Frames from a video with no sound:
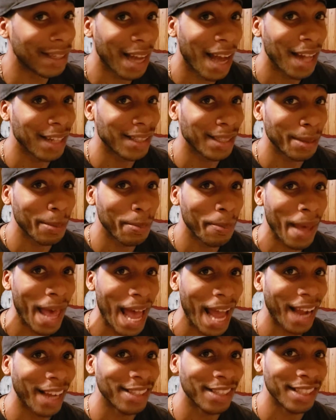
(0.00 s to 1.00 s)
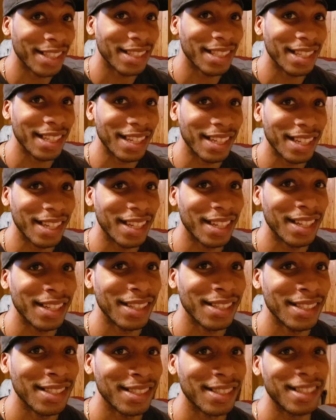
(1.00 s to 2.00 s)
Got some packages
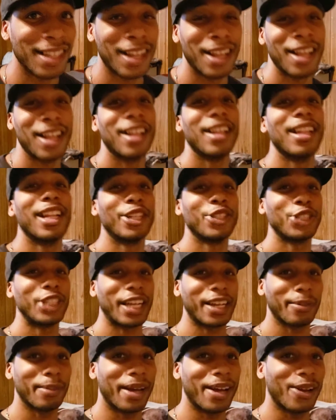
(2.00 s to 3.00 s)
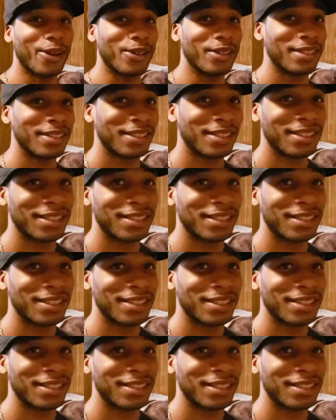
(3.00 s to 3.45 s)
in. Let's check them out.